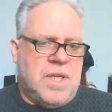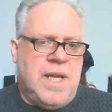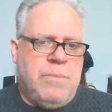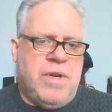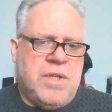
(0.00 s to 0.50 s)
a
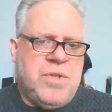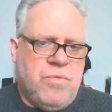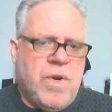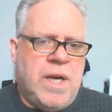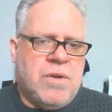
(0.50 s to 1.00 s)
labor issue
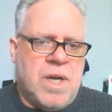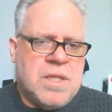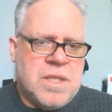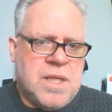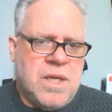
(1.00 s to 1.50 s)
right
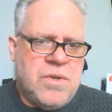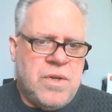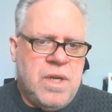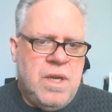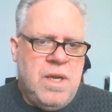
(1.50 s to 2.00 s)
across the
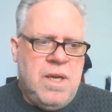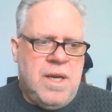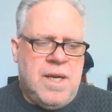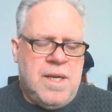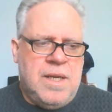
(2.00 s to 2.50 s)
country.
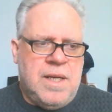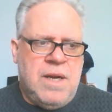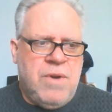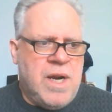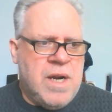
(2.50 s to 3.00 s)
I
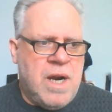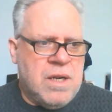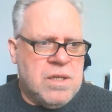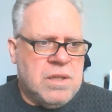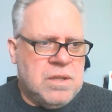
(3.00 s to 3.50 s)
read an
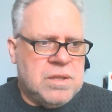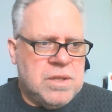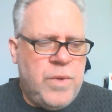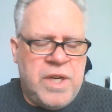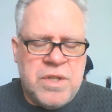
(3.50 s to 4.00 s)

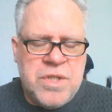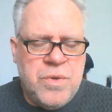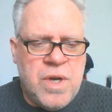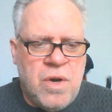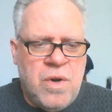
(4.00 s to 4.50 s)
article a week or two
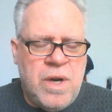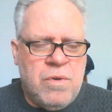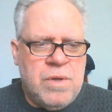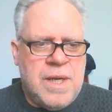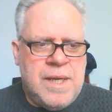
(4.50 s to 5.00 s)
ago.
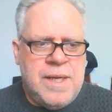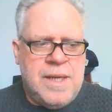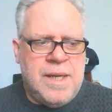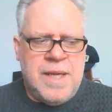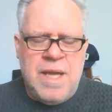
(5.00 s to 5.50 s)

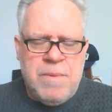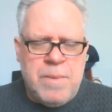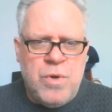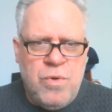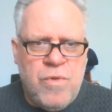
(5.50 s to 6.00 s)
I can't
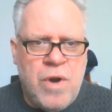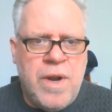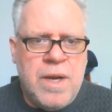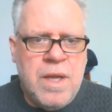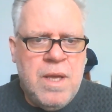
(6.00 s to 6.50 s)
remember who wrote
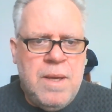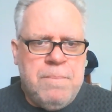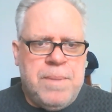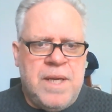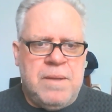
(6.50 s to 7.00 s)
it,
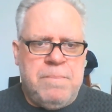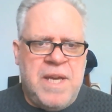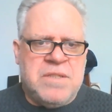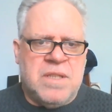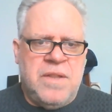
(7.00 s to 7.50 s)
but
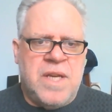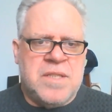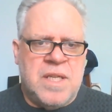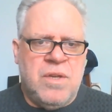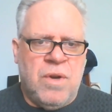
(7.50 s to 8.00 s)
basically they
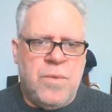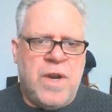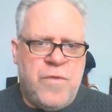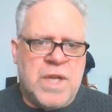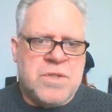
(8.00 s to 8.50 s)
said the only way
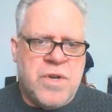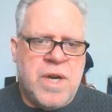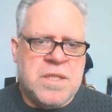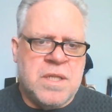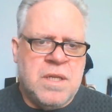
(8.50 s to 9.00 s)
to fix
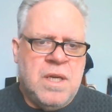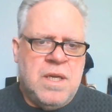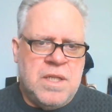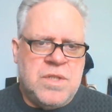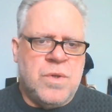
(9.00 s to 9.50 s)
transit
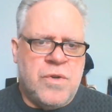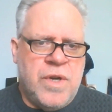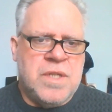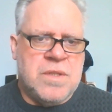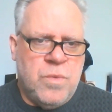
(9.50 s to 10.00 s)
is to
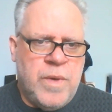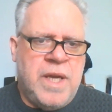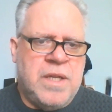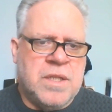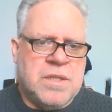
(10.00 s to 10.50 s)
increase the
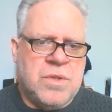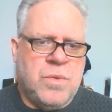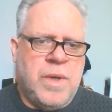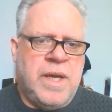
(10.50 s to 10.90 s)
wages to